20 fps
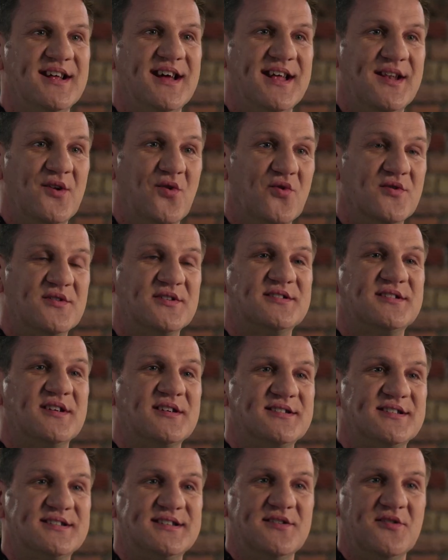in order
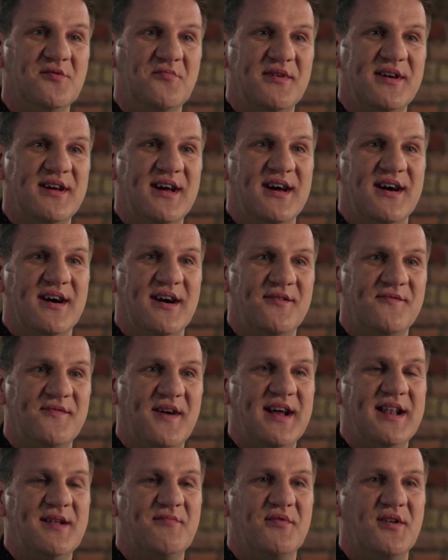to still be
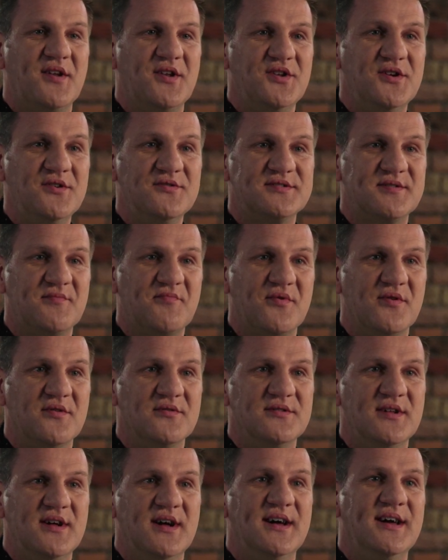available and
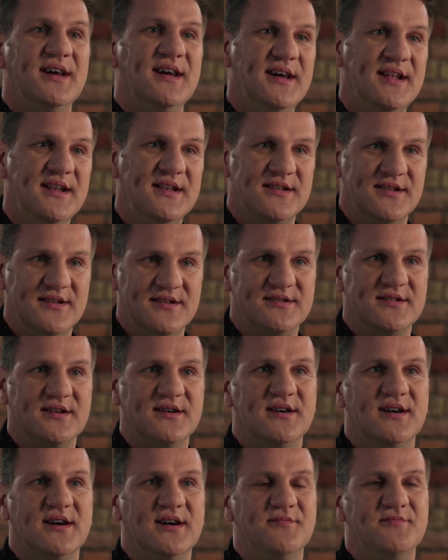usable in
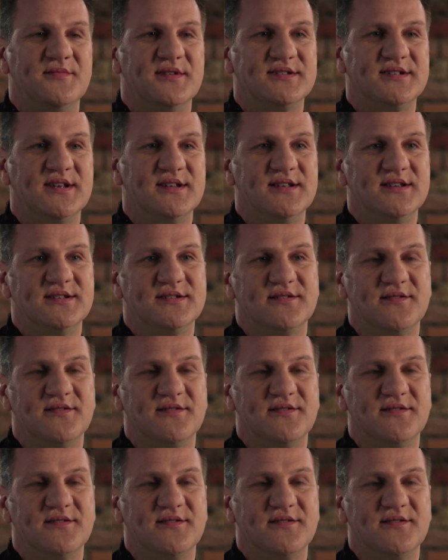the, um, the cities